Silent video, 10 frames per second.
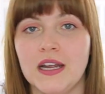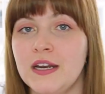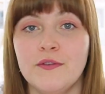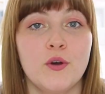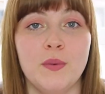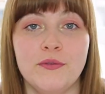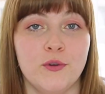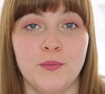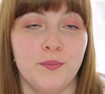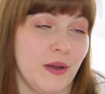I didn't even go my
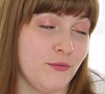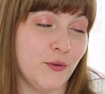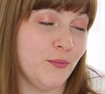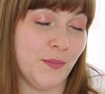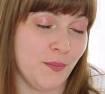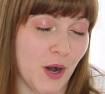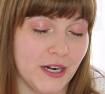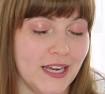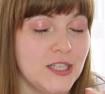full my full body.